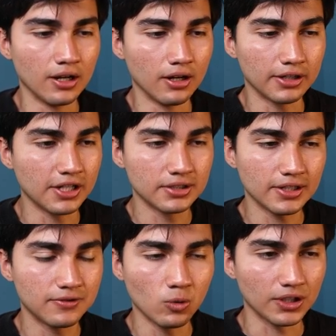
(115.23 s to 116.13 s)
Uh,
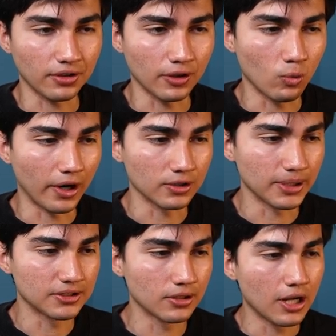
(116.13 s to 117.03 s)
king safety wise, I think white
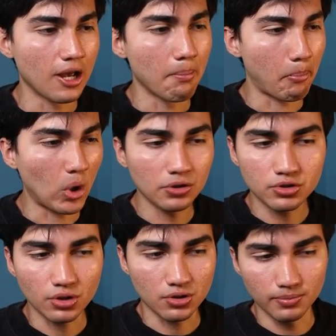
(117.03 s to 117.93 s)
is better.
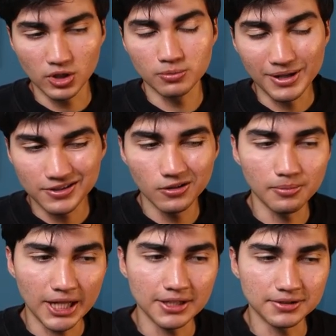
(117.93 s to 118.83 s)
Pawn structure, because
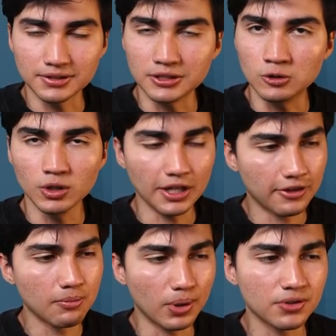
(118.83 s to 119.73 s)
material balance is equal,
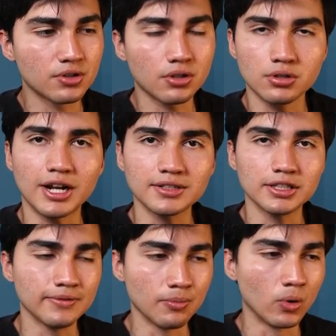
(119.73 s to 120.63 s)
I think pawn structure
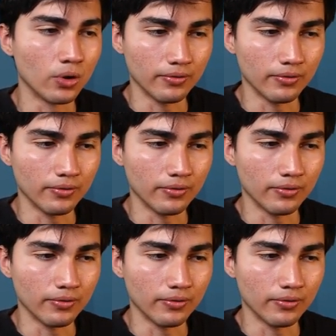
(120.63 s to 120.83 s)
has even